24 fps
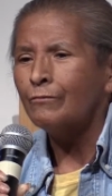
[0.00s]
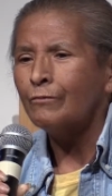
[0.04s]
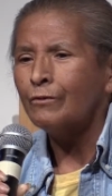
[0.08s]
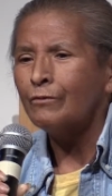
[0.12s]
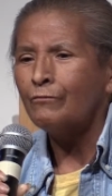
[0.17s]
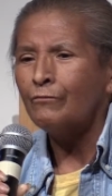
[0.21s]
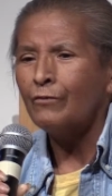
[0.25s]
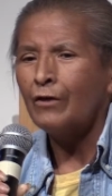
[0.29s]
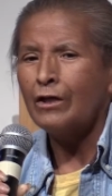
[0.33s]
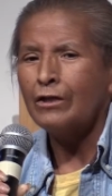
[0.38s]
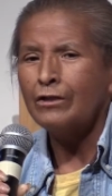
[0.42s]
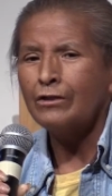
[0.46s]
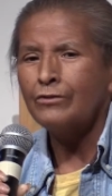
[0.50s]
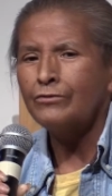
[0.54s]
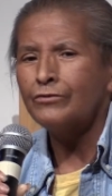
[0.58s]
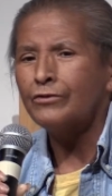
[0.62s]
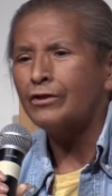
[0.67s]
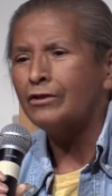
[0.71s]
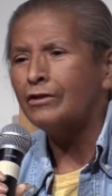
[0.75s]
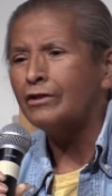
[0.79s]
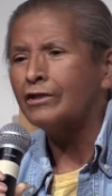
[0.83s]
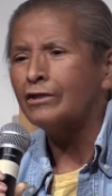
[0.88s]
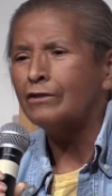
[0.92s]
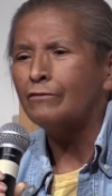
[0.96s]
we followed
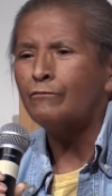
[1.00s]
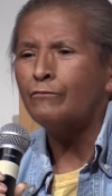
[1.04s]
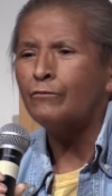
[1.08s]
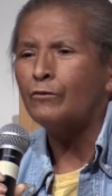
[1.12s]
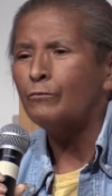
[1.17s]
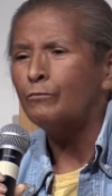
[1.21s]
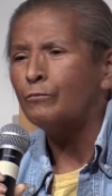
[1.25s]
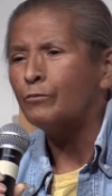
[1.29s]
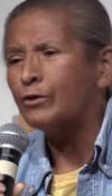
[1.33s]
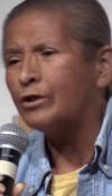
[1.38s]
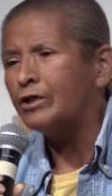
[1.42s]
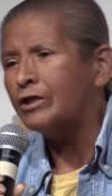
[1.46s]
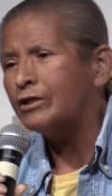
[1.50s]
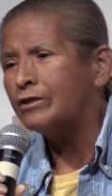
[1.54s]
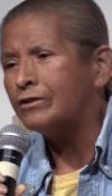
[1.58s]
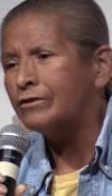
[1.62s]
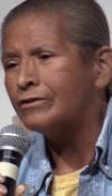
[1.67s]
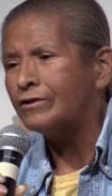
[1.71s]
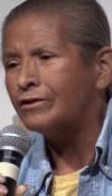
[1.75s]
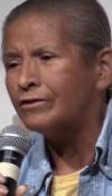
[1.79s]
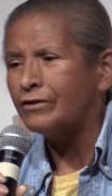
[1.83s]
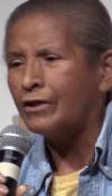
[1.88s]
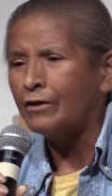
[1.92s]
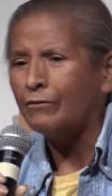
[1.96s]
their little
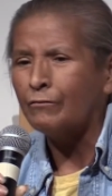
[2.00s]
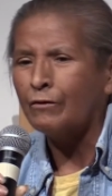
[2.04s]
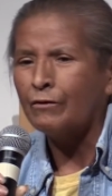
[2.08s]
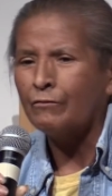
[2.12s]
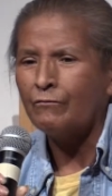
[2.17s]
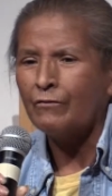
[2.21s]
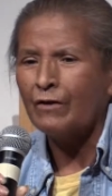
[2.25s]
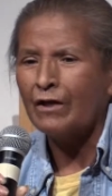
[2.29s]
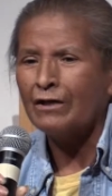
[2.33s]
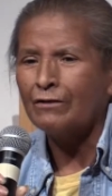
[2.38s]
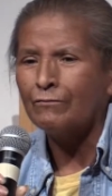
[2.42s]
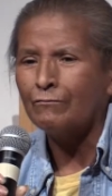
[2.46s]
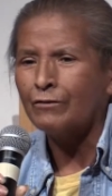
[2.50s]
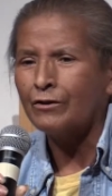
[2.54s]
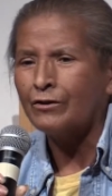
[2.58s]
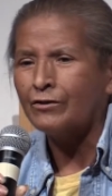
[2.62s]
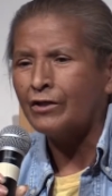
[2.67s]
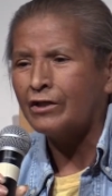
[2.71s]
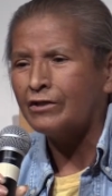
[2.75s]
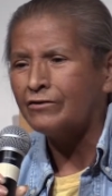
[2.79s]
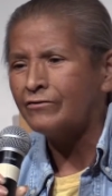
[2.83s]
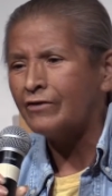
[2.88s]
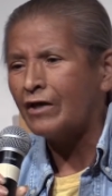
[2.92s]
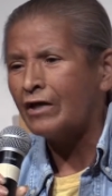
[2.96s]
footprints and then we found where
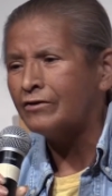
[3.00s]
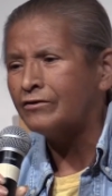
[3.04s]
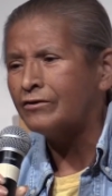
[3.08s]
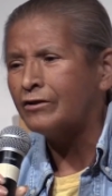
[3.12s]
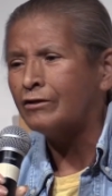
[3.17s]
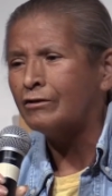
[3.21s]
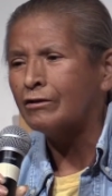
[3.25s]
they sat